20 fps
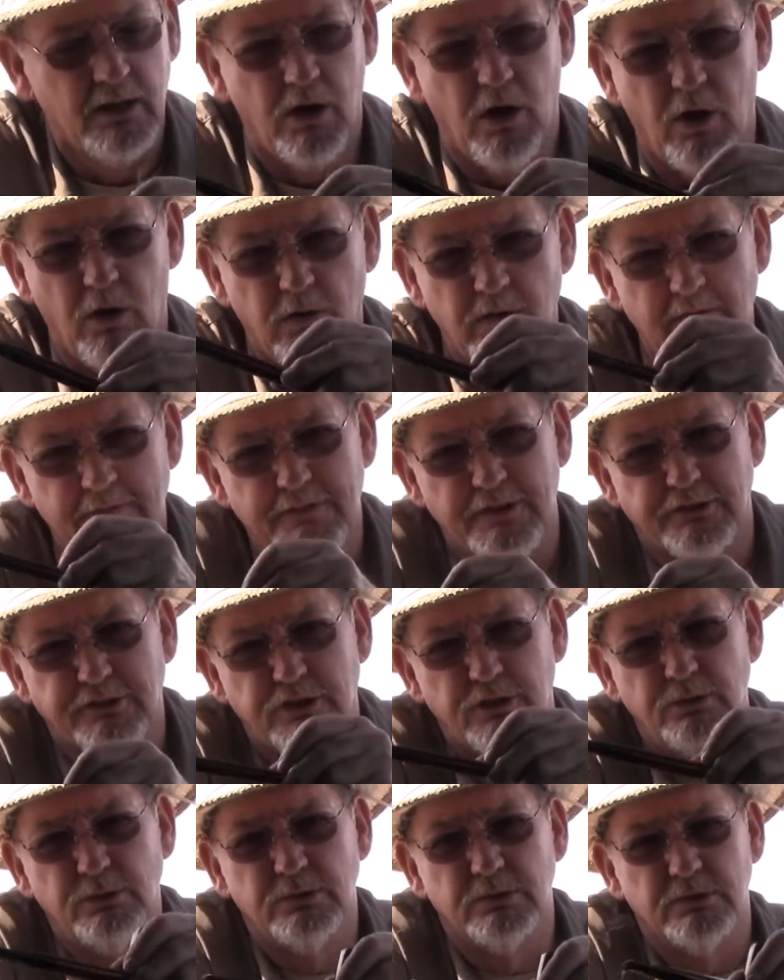all of the
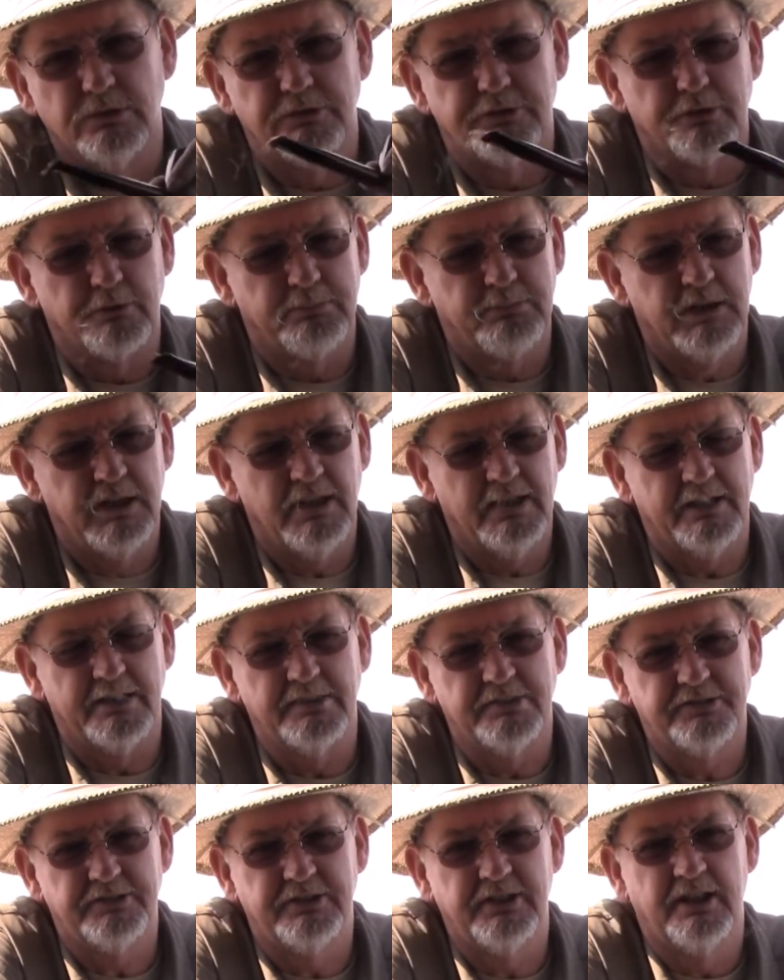tools are
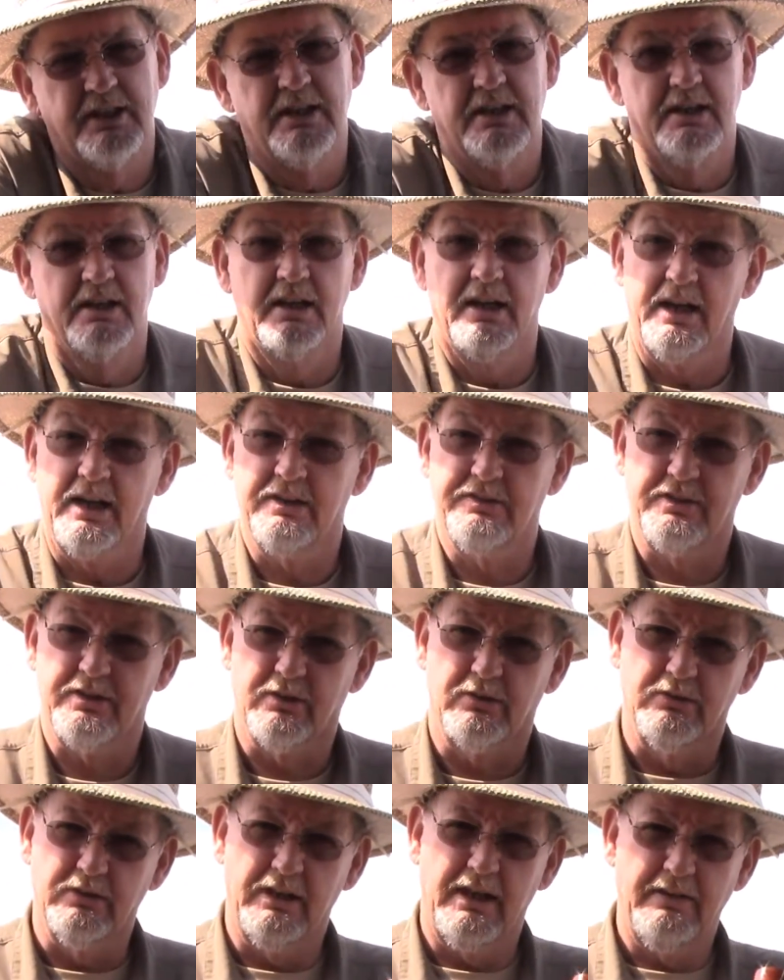placed, and
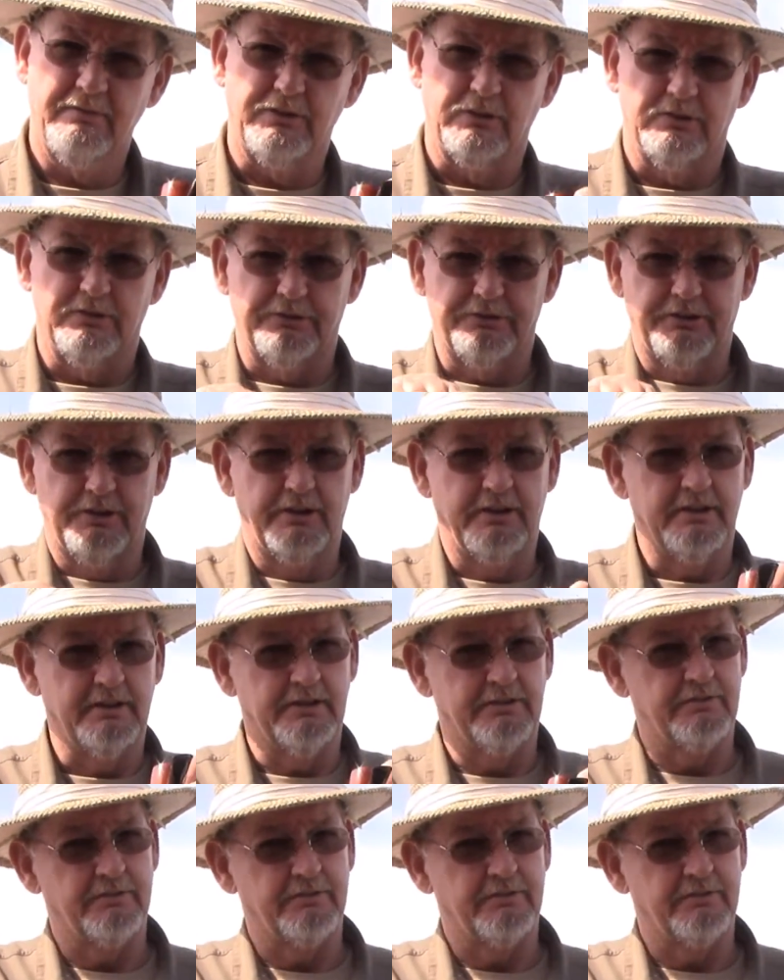their levels is